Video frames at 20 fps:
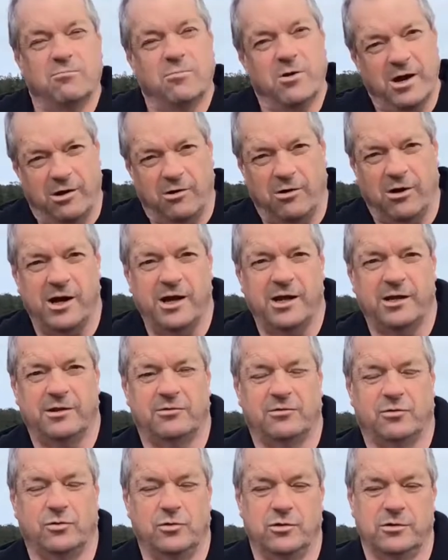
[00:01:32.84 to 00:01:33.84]
Where I
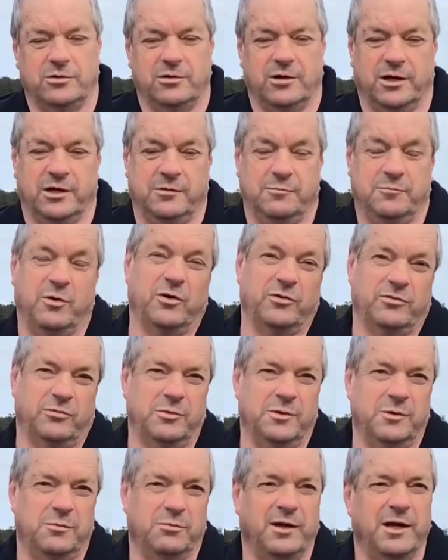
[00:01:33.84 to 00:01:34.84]
had thought I could
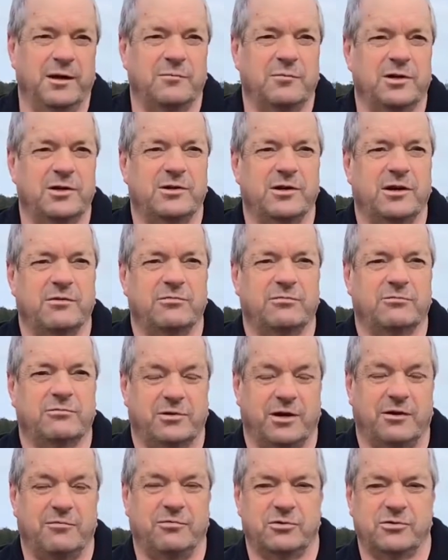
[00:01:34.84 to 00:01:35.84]
possibly plant my
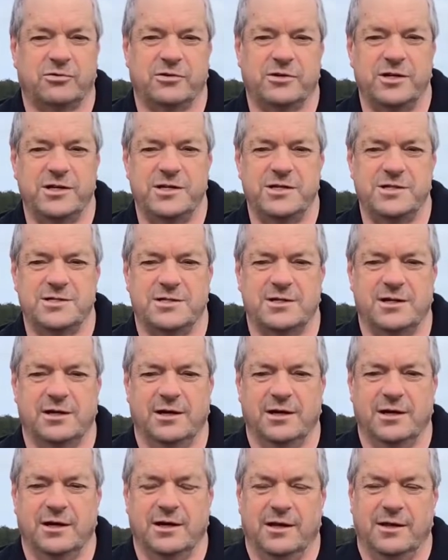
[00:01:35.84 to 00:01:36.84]
truffle trees,
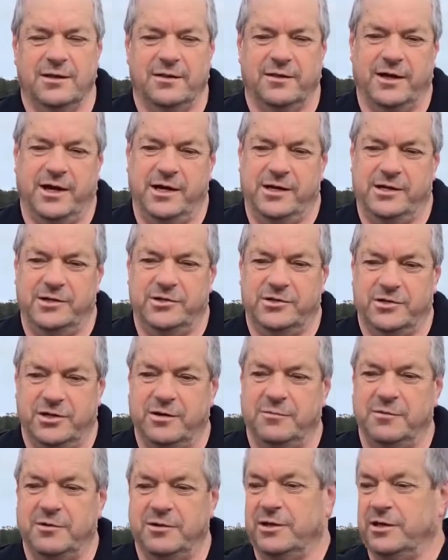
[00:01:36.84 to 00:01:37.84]
they
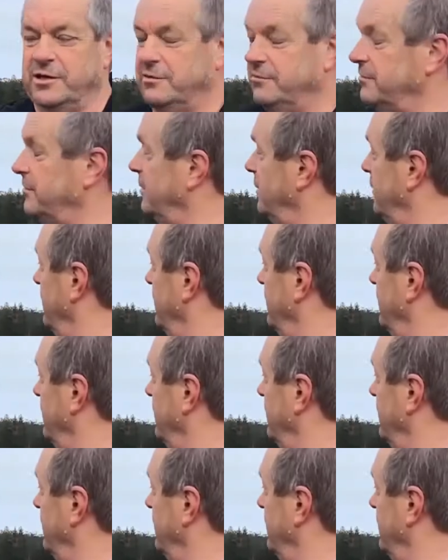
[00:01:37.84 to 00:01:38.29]
determined that